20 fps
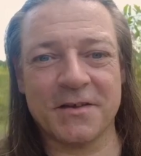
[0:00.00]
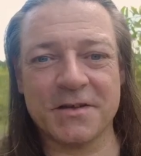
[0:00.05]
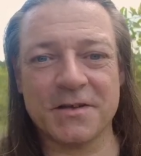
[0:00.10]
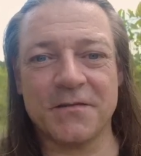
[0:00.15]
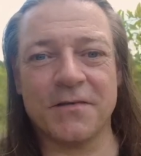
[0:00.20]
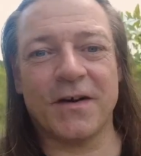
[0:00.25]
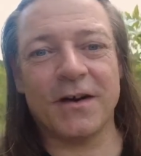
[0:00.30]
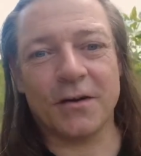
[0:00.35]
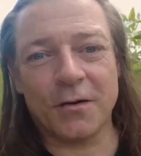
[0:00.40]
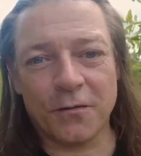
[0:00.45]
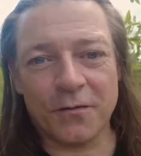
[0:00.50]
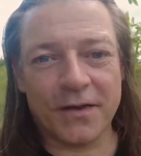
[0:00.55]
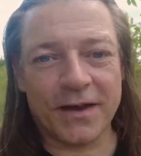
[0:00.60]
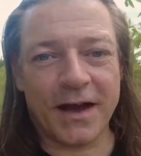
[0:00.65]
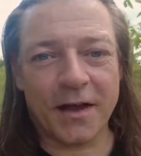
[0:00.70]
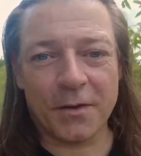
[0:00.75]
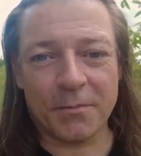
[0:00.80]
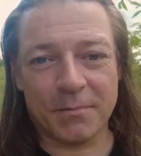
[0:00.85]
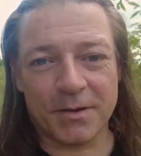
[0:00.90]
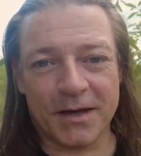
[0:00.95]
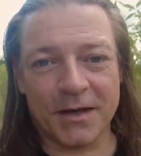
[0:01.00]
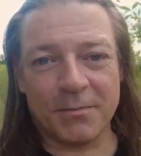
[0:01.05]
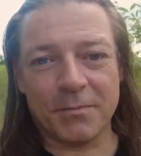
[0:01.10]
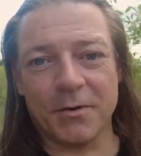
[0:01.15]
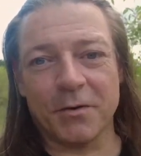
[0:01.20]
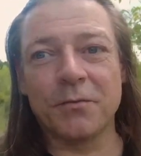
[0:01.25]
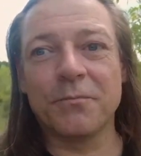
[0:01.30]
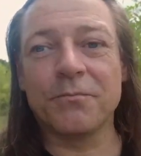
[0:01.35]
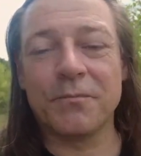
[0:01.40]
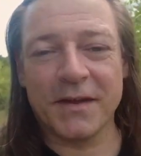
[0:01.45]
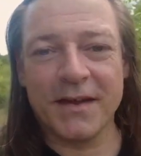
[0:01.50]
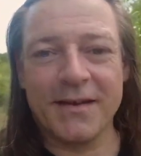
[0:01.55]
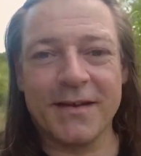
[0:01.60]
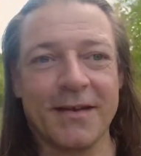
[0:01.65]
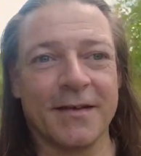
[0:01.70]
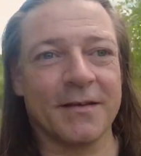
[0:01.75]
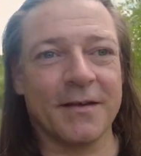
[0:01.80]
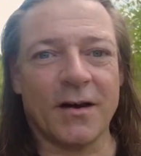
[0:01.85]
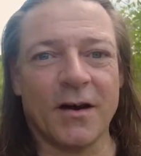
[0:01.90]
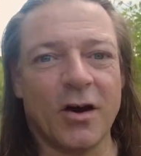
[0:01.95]
to fight off the other people,
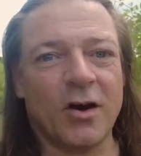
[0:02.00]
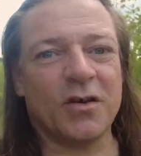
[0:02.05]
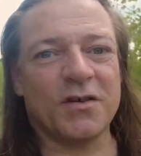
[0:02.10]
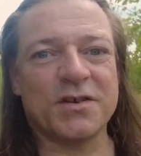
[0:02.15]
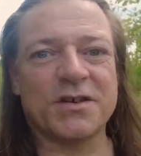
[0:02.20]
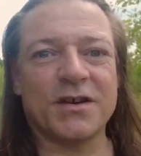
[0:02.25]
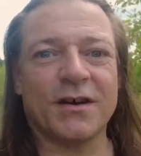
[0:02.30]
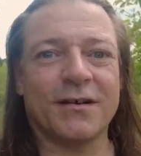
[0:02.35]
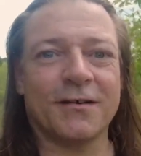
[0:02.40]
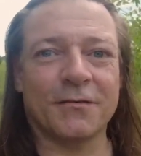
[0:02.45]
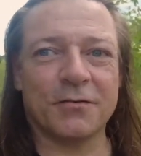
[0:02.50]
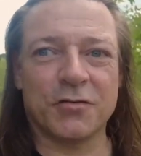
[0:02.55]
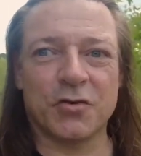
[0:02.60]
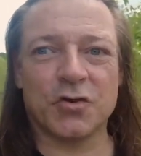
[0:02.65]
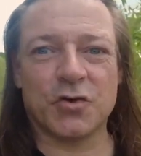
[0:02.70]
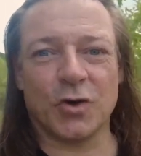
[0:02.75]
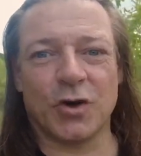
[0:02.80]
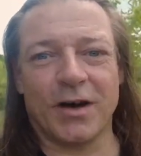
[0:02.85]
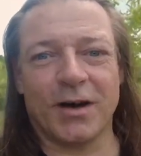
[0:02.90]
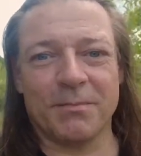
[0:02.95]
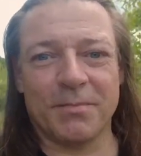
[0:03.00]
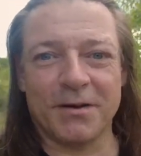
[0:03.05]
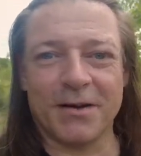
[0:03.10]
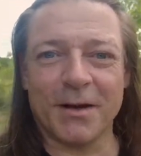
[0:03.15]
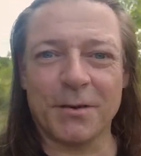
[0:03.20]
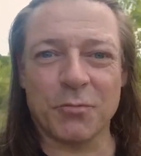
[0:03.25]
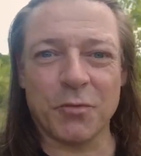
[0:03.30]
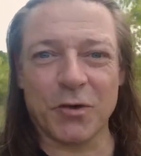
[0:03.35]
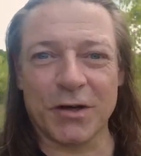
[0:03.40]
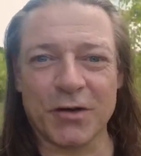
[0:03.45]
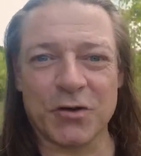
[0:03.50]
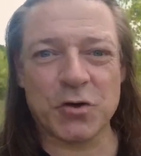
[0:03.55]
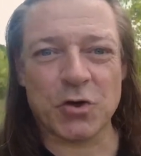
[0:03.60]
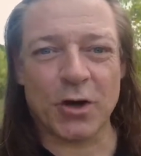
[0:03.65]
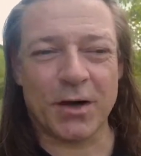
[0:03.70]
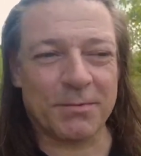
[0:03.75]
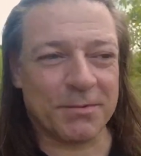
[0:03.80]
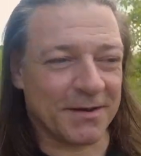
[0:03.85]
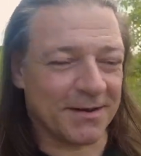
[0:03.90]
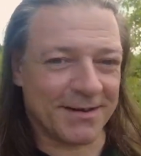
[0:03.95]
the hostile tribe, neighbouring
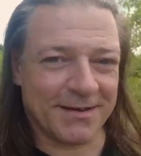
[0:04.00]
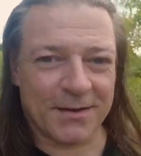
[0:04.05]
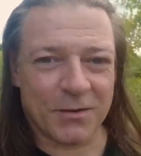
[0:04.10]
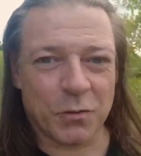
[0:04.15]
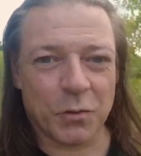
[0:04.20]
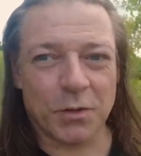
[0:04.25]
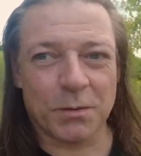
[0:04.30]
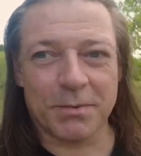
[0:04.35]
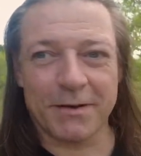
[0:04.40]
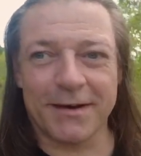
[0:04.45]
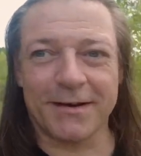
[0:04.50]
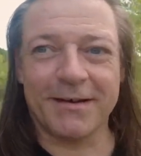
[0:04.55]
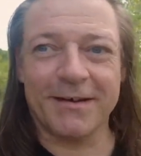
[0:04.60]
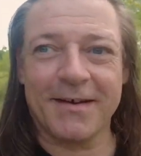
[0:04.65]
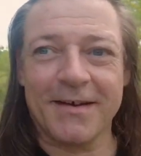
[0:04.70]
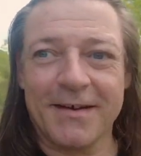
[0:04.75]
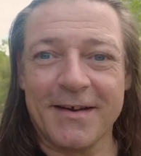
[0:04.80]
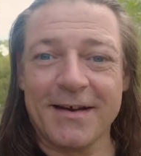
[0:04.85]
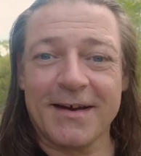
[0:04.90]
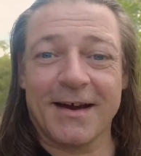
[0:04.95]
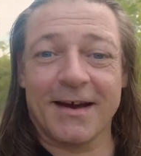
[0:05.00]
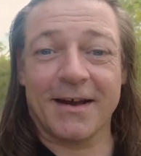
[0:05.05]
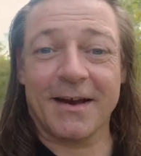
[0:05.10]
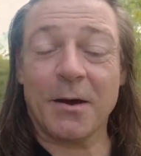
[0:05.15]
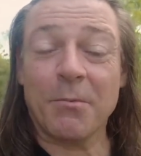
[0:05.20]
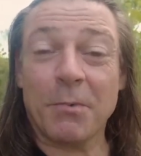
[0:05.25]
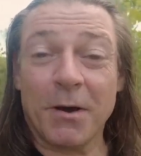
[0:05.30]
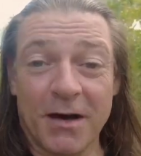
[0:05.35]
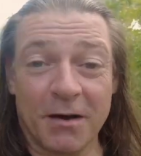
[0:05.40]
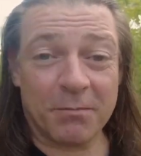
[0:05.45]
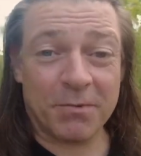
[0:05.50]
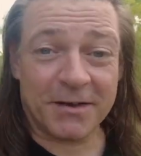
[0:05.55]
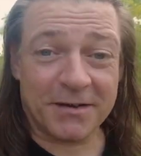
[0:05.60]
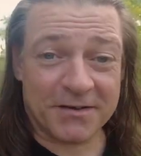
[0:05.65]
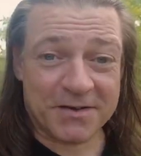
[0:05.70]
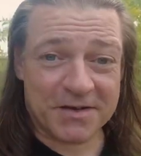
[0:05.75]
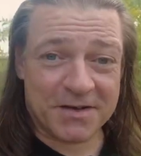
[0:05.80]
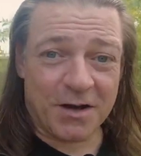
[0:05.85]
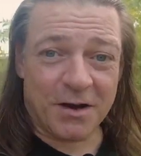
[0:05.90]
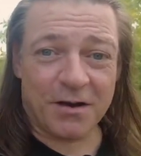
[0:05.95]
tribe that they didn't want to be. And that might have been
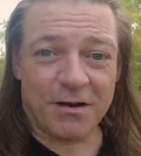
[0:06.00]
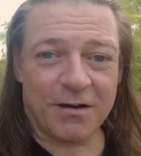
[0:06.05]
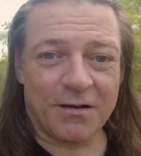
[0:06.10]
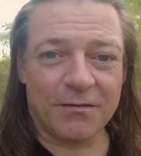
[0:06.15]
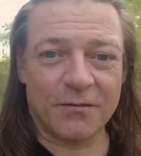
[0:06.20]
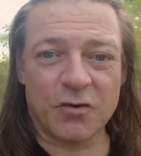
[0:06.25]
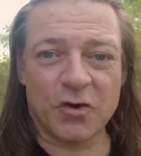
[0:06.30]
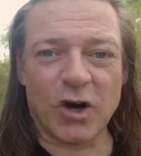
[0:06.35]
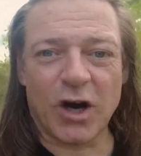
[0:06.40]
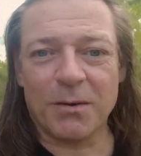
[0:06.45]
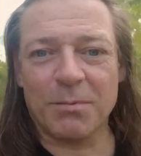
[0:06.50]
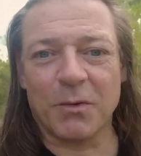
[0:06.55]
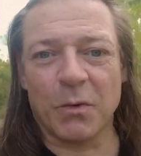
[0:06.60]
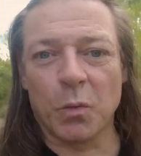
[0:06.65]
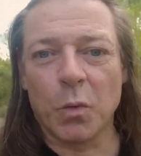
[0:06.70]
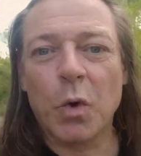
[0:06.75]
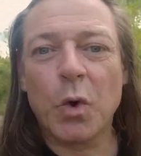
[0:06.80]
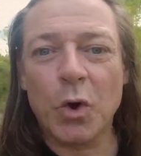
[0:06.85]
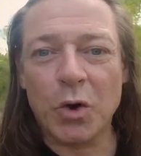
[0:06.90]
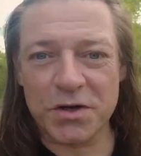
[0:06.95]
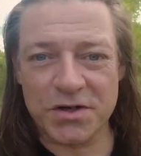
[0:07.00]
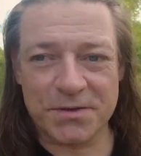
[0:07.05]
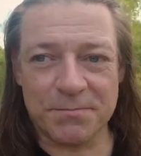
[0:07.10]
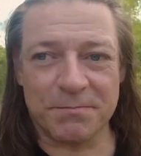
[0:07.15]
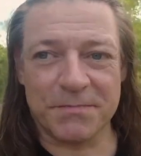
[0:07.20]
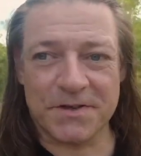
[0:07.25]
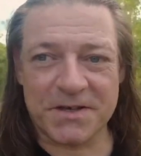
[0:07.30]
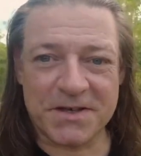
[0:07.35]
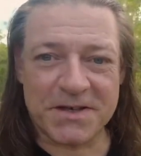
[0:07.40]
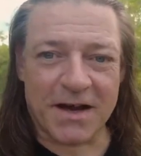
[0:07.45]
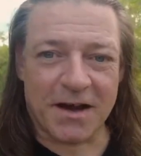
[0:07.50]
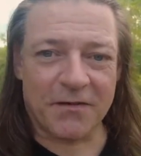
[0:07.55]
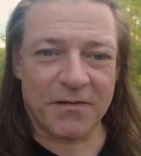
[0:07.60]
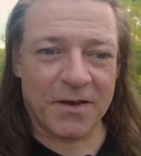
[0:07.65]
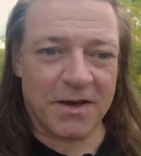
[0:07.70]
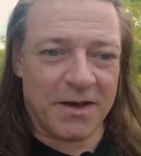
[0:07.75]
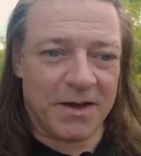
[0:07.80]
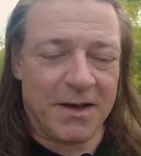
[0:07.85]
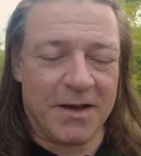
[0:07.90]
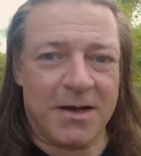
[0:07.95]
the start of tribal wars and stuff.